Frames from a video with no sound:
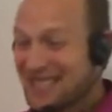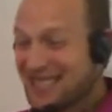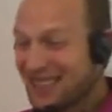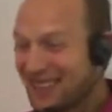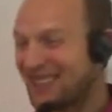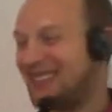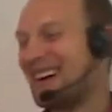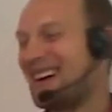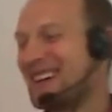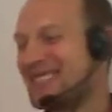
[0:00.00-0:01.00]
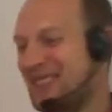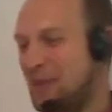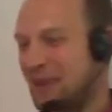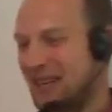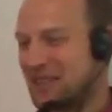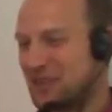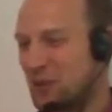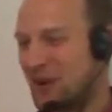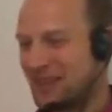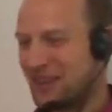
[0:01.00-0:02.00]
Oh, did you? Awesome. I'm going to
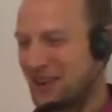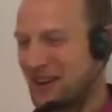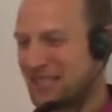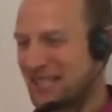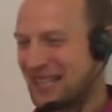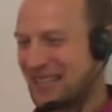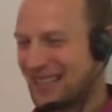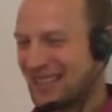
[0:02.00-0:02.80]
do the one here in Aussie.